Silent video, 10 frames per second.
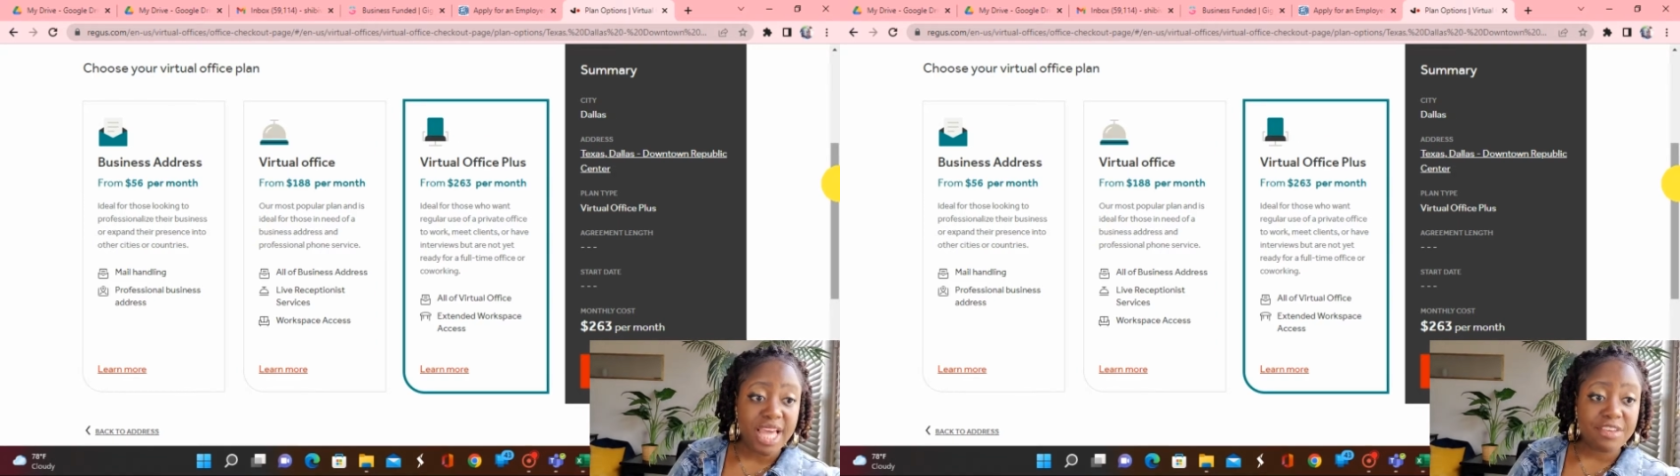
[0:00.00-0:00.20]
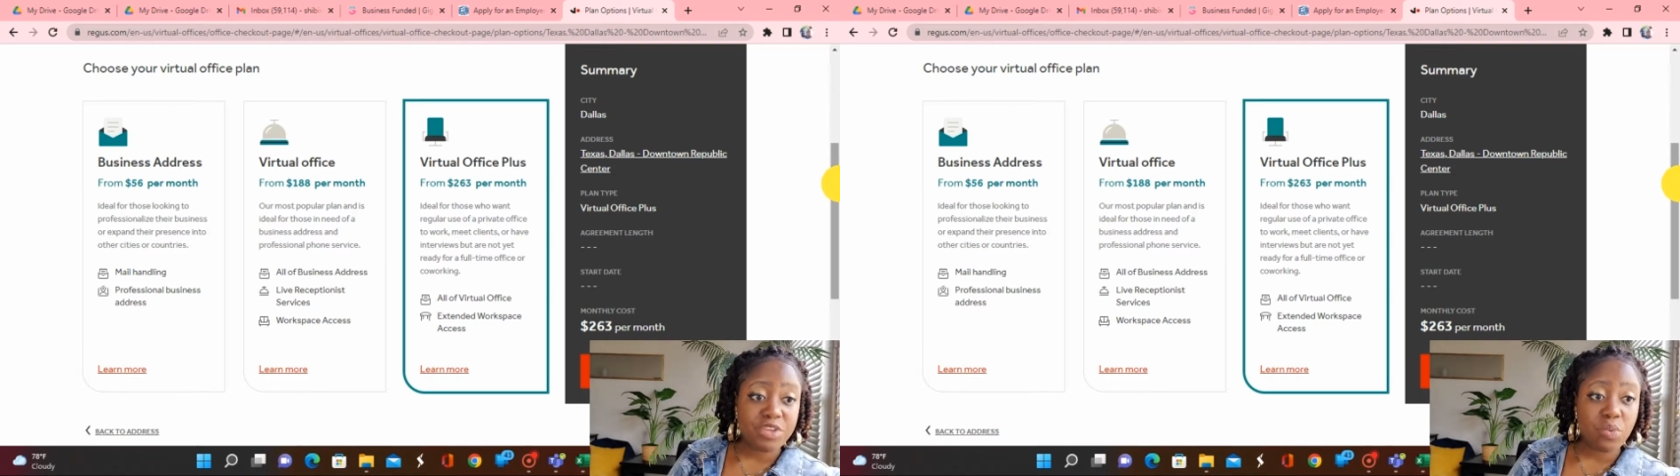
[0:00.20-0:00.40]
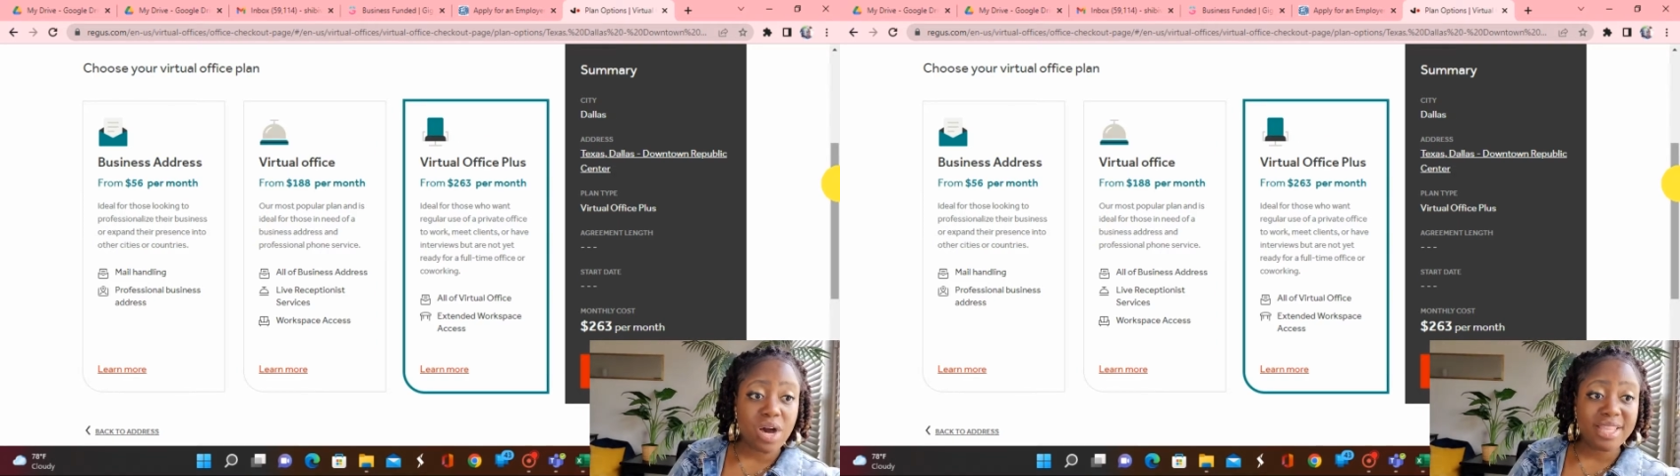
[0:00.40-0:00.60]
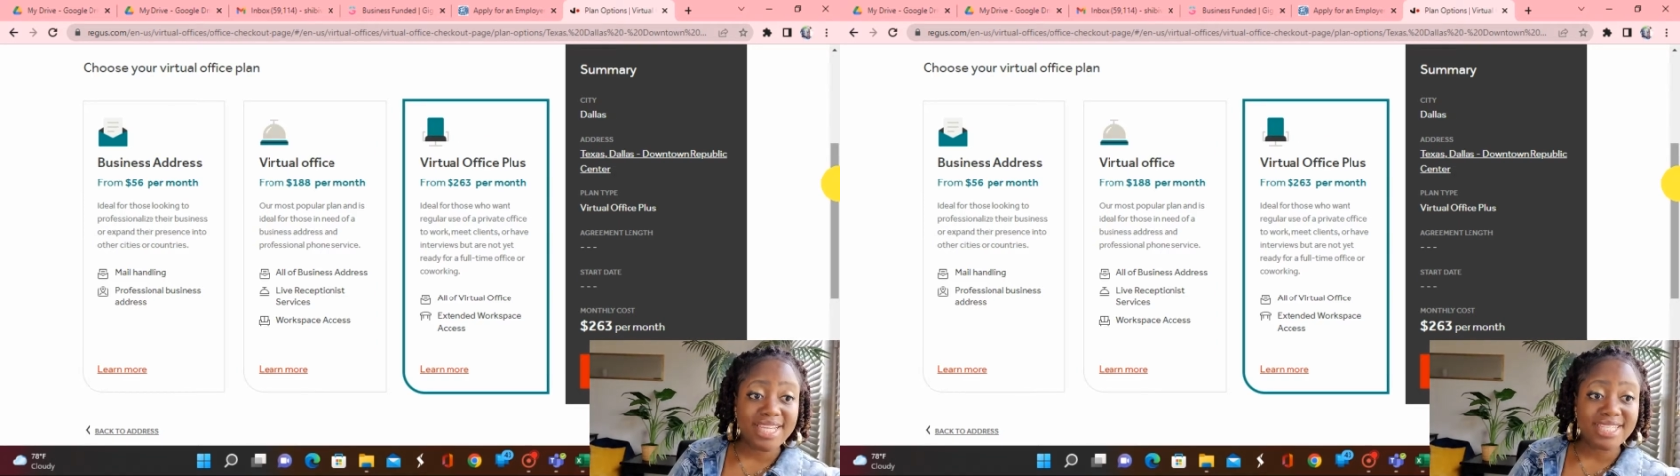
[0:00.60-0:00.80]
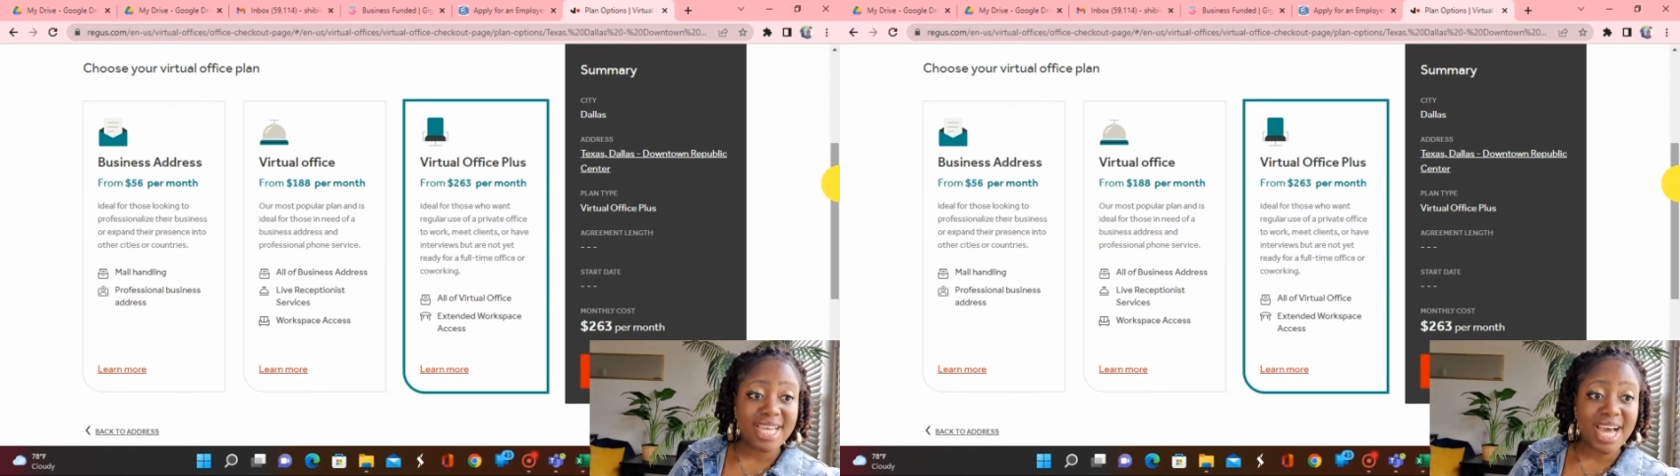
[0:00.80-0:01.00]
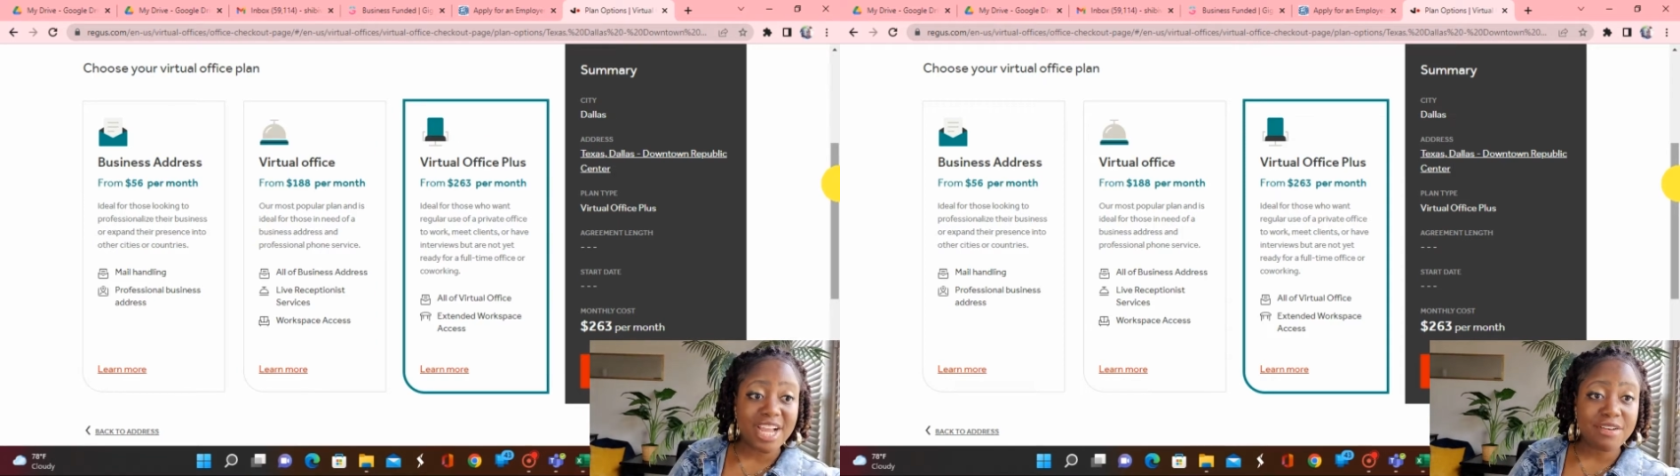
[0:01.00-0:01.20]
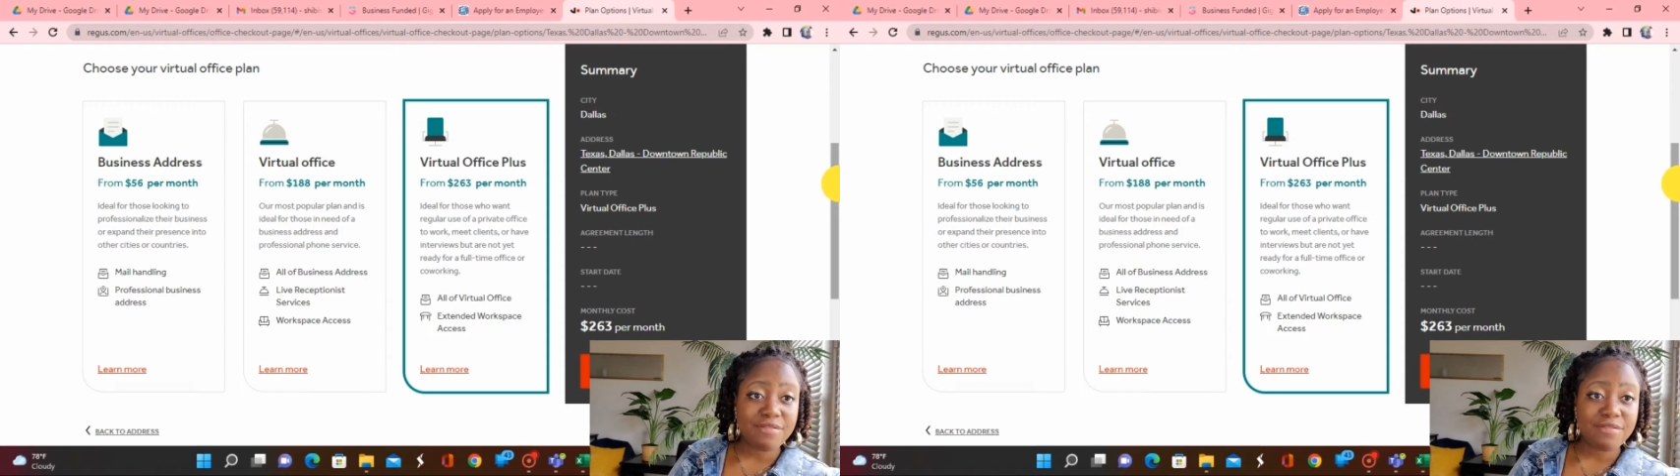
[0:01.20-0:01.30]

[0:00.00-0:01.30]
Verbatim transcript: If you want the entire